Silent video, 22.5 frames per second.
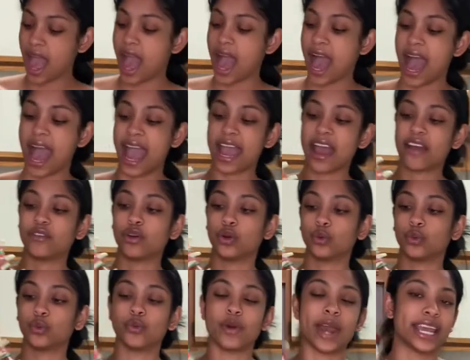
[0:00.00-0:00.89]
I have
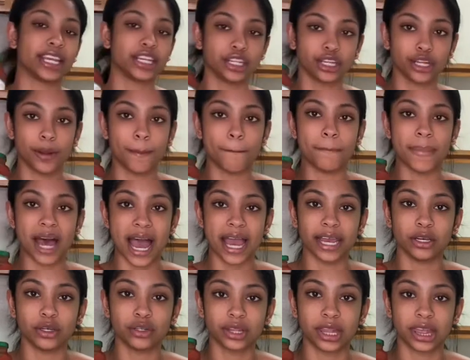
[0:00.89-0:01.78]
regular
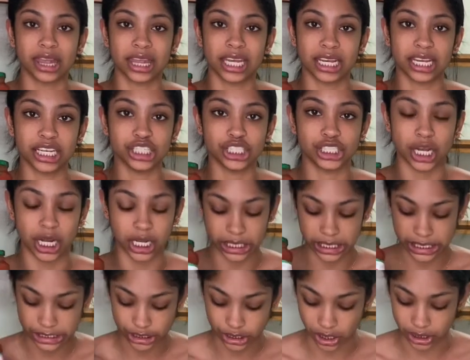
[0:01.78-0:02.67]
mild, thick, and chunky
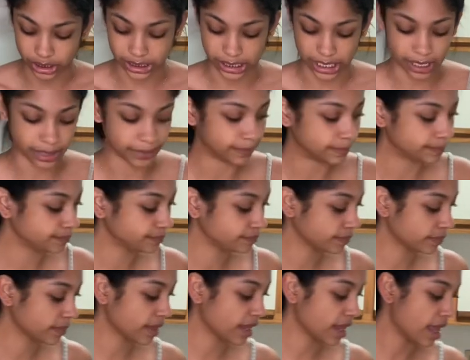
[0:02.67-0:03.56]
salsa,
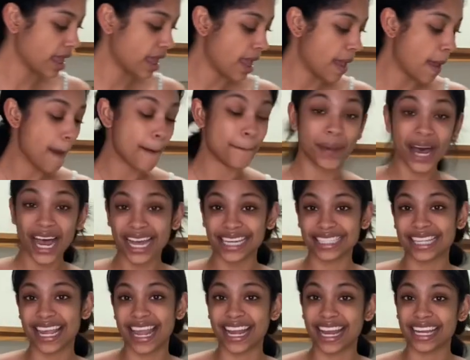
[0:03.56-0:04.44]

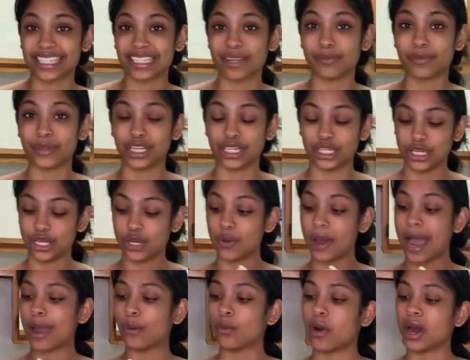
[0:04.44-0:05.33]
but I got something new.
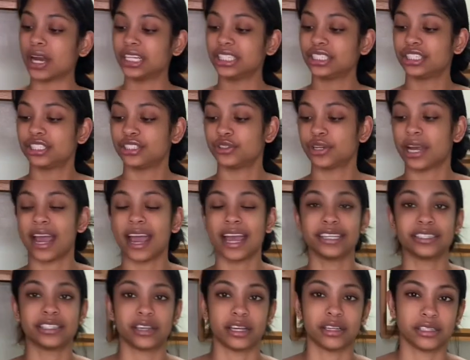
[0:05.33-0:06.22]
I wanted to try
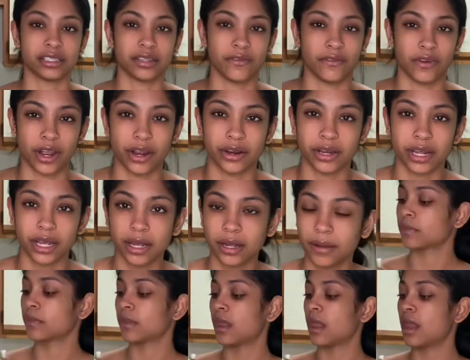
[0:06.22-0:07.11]
salsa verde.
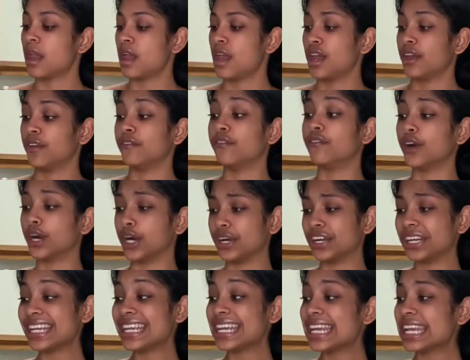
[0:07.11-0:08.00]

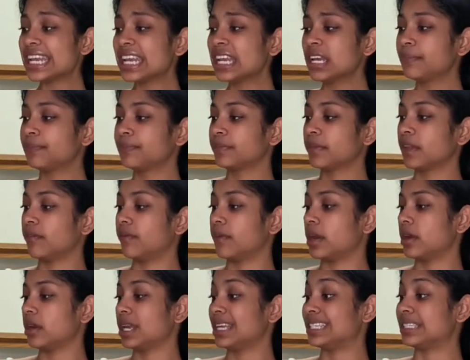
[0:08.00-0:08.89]
Verde,
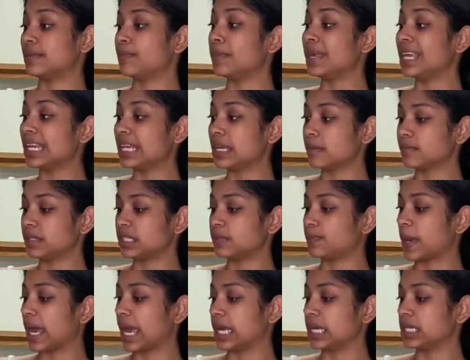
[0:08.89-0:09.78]
it's medium
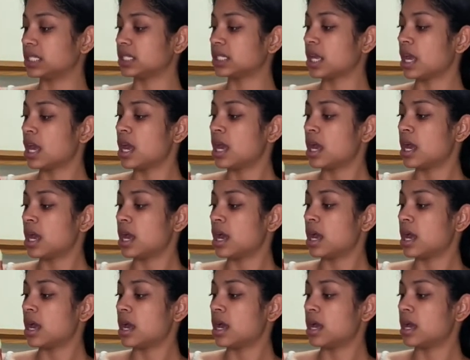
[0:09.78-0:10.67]
spice,
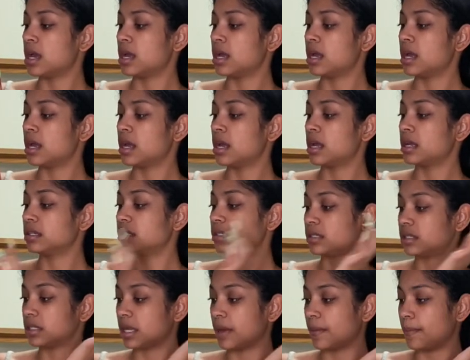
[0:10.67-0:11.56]

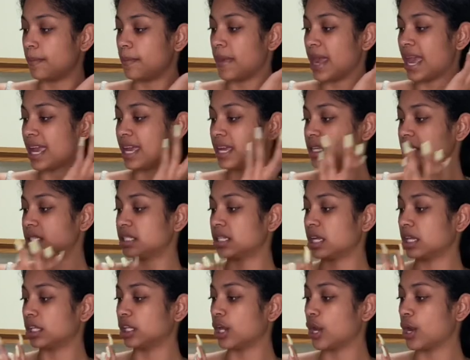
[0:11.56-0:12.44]

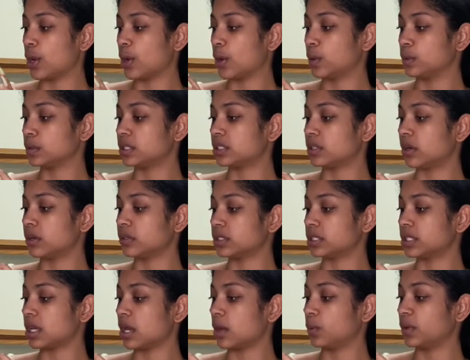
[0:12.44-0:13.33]
tomato
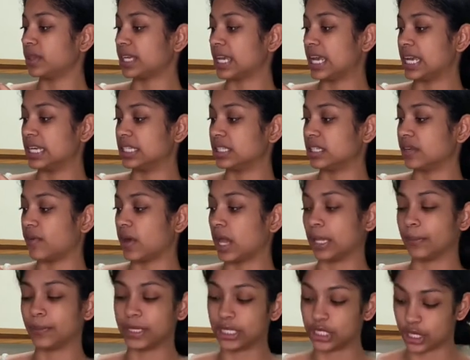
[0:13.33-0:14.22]
salsa with a hint of
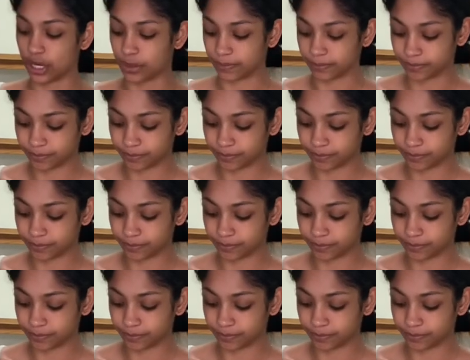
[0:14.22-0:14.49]
jalapeno.